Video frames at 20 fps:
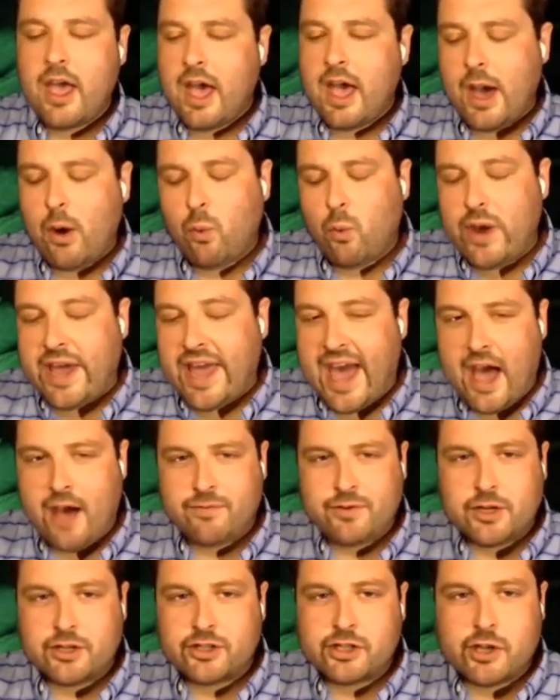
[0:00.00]
We
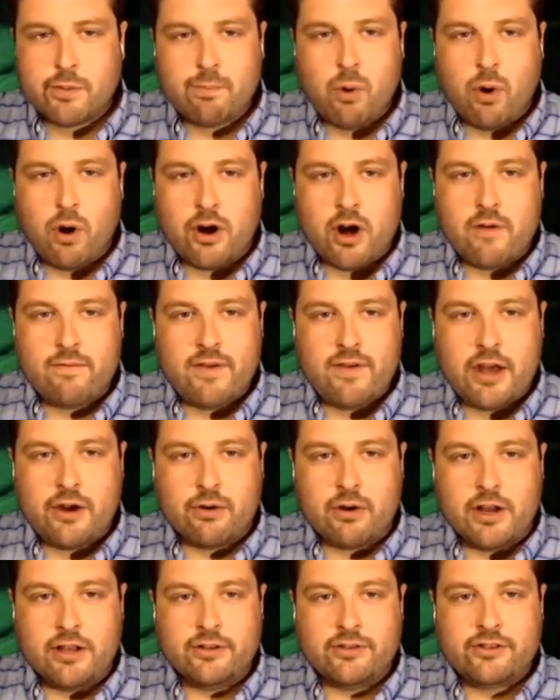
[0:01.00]
have to support our
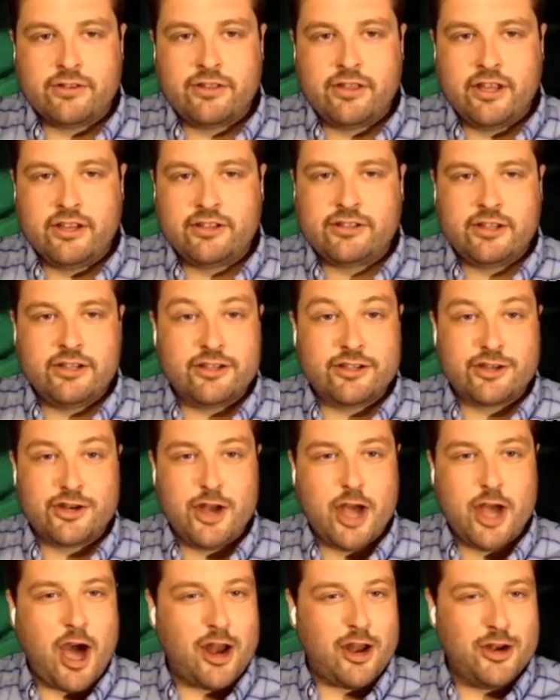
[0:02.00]
veterans. This is
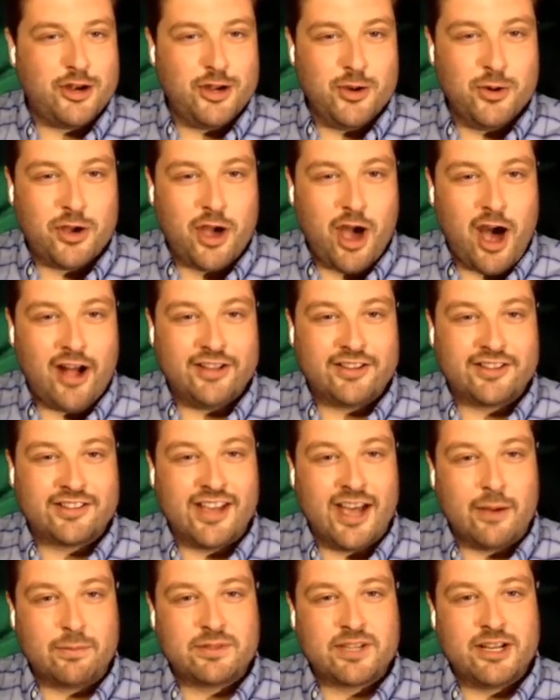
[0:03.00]
not a new
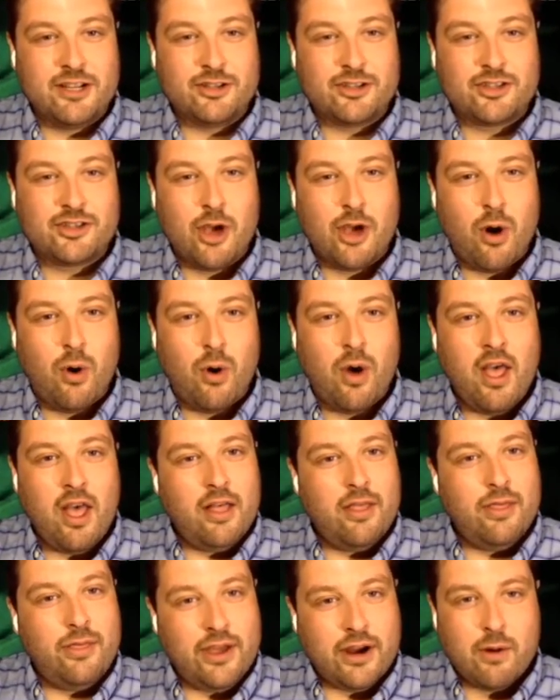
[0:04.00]
concept. And so
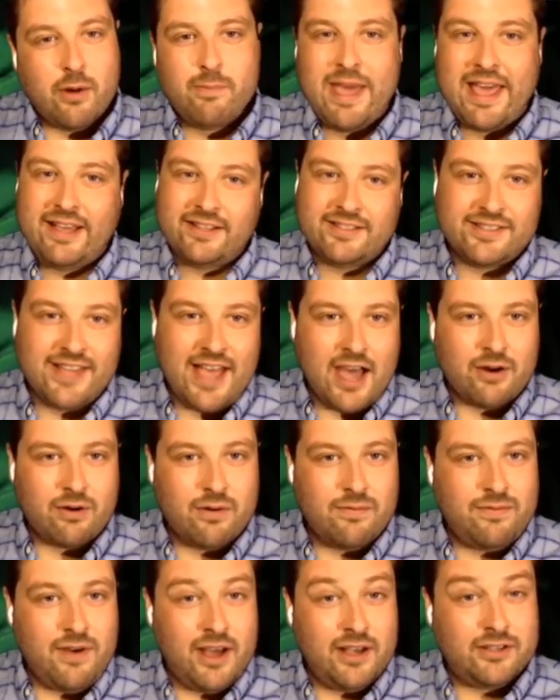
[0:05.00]
they make
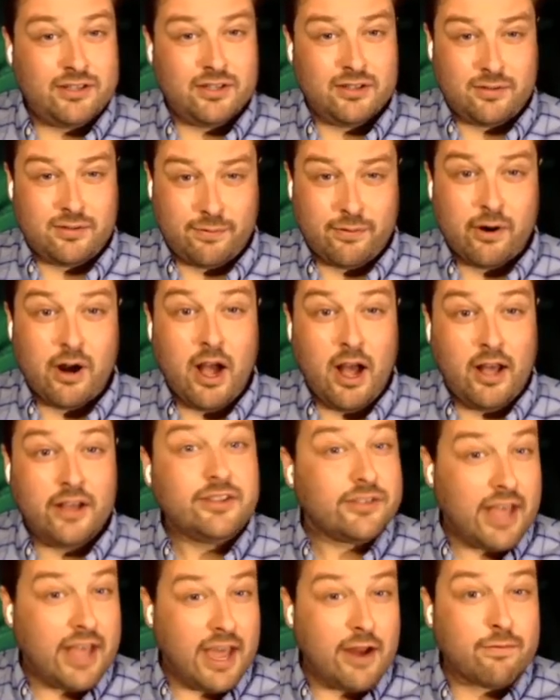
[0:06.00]
sacrifices for
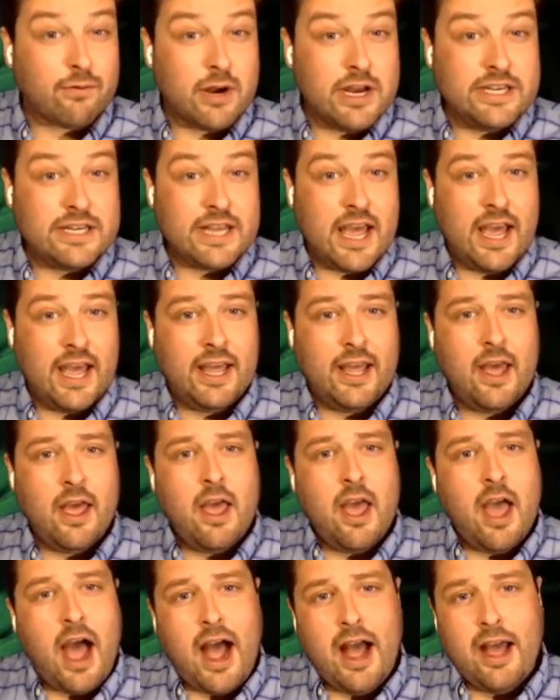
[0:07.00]
us every day.
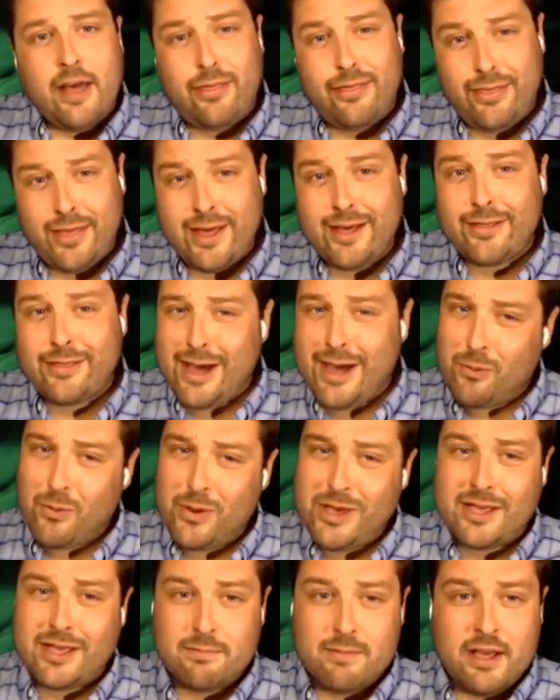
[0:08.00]
I think that
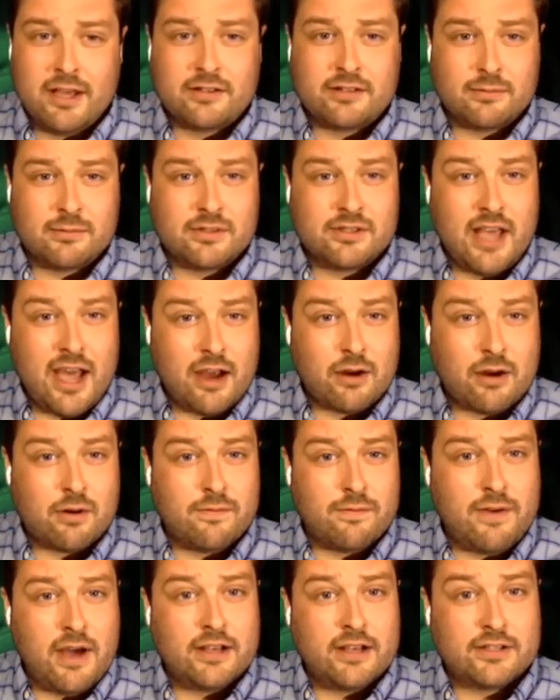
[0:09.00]
we can make some
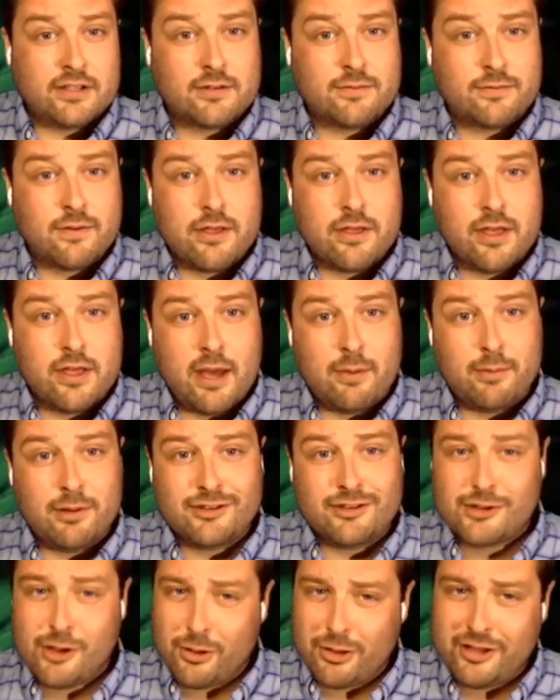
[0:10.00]
sacrifices for them.
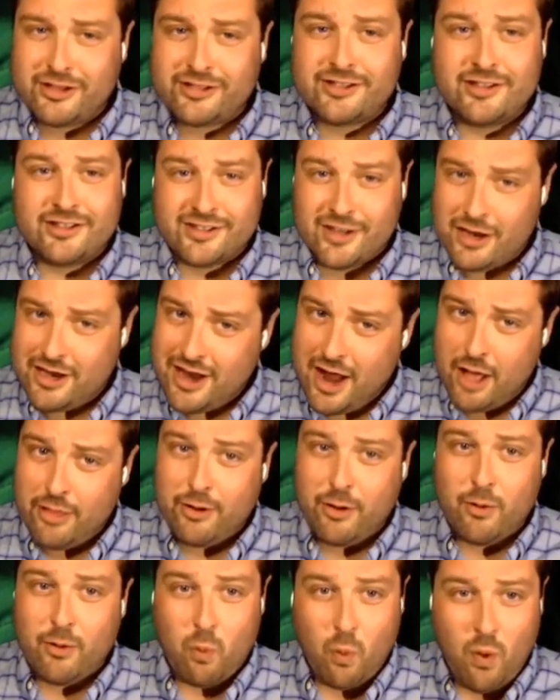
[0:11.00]
And so this is
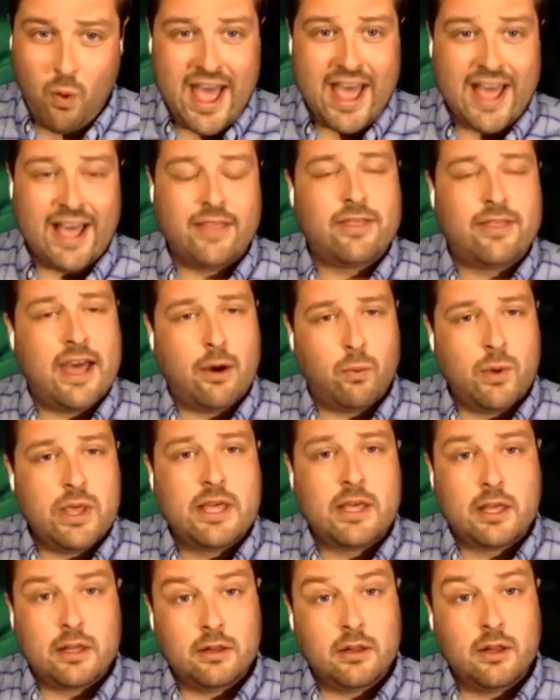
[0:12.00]
another way that
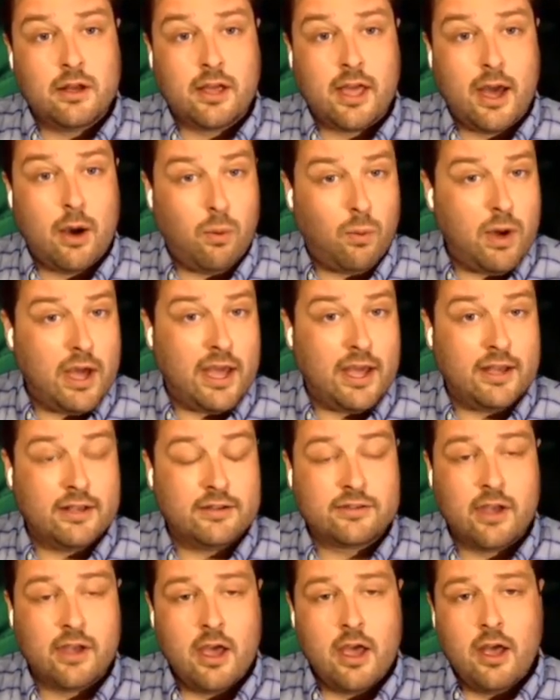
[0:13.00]
we can look at
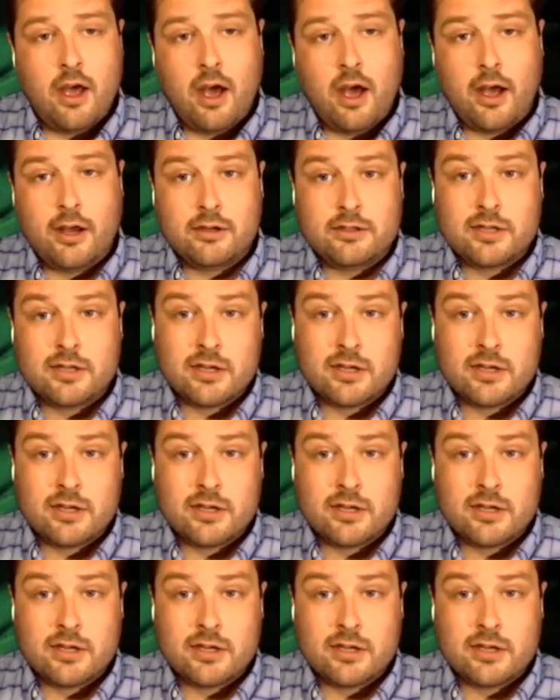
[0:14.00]
ways to